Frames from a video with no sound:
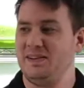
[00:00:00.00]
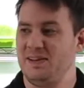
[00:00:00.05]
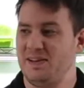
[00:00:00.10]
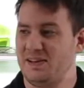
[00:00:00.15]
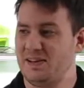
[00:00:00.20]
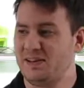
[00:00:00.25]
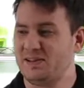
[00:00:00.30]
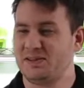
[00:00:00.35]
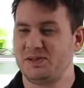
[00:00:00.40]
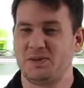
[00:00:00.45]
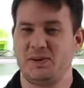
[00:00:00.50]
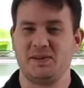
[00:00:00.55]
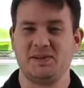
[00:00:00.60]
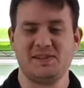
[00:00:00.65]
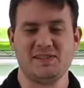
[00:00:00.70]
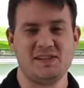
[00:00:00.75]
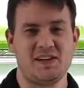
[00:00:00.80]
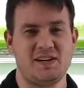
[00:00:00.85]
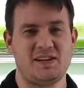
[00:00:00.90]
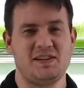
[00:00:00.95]
so I
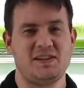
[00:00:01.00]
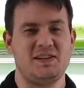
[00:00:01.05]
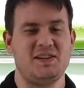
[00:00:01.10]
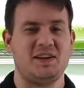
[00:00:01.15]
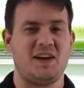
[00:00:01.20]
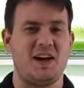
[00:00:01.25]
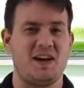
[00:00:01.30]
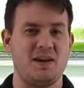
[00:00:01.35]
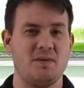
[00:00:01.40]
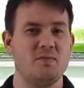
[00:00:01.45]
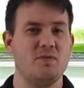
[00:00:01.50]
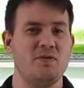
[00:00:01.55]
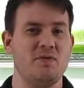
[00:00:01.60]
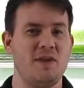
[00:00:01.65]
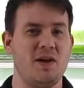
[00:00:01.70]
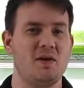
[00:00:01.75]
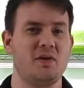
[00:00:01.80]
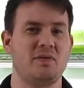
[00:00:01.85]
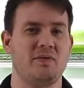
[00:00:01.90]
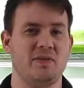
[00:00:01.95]
decided to kind of move
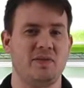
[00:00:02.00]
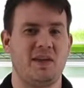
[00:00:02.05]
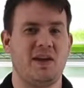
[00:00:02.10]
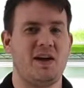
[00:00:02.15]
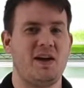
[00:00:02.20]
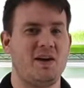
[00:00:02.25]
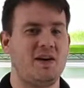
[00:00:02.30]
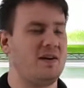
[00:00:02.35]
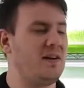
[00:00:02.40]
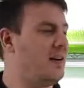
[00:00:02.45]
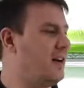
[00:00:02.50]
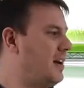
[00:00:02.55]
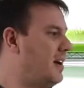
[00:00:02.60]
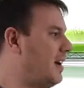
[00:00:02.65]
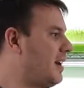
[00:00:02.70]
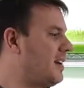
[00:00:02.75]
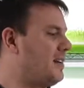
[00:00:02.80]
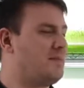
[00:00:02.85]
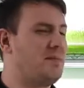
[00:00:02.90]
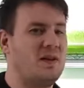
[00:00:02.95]
that over there
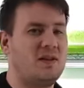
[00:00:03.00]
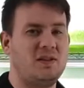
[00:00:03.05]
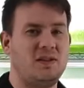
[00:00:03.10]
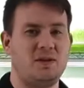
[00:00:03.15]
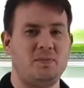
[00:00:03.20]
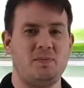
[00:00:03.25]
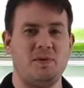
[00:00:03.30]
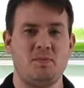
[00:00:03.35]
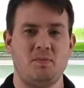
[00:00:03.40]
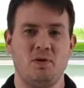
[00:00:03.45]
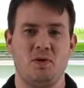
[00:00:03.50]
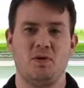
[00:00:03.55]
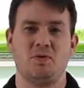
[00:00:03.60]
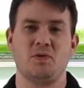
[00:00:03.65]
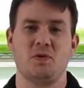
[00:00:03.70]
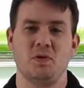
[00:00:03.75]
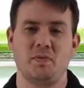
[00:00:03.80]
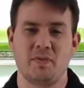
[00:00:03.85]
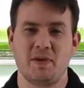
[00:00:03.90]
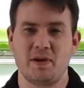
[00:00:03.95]
and give me a little bit more
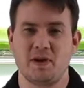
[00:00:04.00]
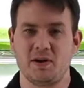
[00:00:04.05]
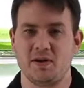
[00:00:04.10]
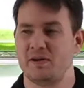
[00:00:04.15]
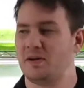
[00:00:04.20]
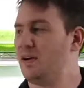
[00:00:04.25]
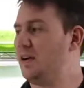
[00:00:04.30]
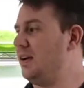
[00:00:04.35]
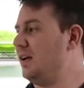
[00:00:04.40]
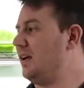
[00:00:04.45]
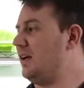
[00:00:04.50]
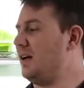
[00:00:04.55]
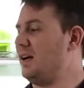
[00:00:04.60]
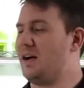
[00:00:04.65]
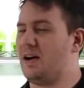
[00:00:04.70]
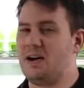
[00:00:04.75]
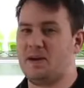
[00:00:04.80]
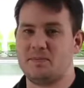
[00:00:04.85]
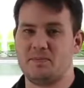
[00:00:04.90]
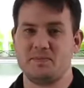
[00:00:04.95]
room here.
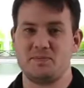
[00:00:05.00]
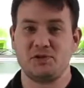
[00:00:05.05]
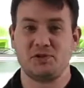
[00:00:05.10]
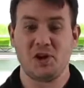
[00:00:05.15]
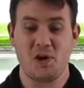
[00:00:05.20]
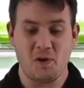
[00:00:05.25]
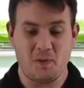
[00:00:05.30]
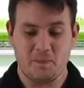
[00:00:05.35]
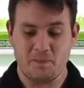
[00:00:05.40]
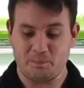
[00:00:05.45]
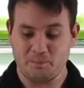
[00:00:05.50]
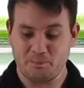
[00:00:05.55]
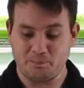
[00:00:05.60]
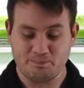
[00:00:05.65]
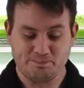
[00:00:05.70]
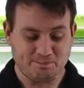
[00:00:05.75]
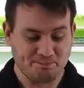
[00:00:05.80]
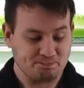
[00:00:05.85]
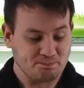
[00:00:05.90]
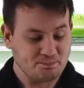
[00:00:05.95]
So
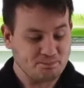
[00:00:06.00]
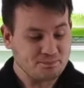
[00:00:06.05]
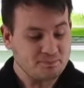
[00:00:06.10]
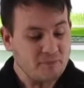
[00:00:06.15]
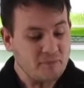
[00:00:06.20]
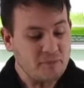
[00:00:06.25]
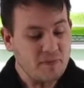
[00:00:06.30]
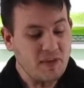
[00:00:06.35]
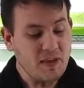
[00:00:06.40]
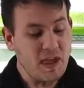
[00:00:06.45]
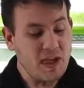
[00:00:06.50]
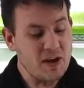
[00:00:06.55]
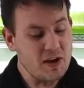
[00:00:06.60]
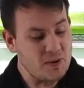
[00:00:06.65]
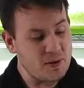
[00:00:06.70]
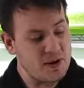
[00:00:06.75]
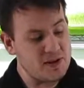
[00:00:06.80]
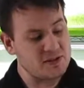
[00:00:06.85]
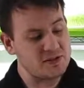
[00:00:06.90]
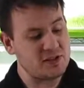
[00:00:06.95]

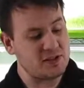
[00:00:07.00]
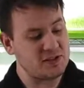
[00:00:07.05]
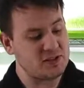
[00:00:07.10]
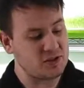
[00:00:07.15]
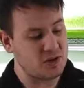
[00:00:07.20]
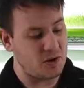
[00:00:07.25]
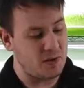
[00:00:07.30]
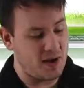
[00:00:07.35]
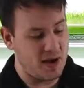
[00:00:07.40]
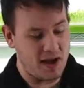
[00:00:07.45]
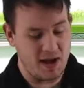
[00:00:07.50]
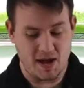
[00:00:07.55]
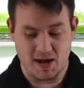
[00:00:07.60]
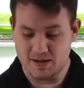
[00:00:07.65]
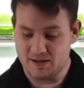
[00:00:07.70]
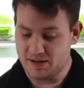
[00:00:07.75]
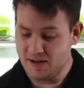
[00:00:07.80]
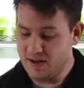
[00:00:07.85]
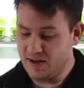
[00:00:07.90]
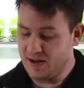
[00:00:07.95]
anyways, let's go
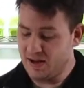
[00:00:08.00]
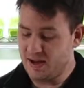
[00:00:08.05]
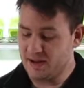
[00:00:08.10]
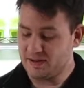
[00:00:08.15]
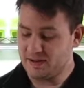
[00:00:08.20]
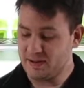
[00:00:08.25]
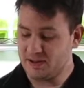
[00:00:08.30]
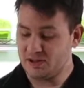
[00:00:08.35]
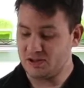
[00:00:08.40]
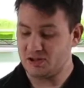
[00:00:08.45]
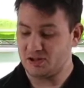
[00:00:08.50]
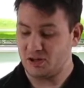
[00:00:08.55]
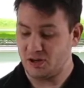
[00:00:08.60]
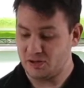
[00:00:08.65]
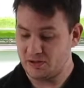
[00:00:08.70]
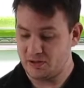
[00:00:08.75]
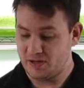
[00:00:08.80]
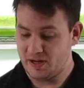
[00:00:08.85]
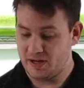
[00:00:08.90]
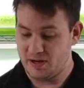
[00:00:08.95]
ahead and get
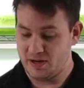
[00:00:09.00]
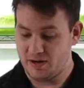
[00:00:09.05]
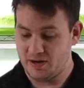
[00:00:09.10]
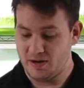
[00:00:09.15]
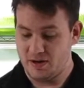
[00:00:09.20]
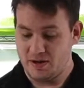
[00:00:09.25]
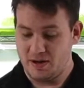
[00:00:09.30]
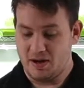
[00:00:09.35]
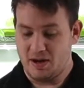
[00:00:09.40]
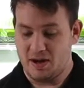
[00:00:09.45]
started here.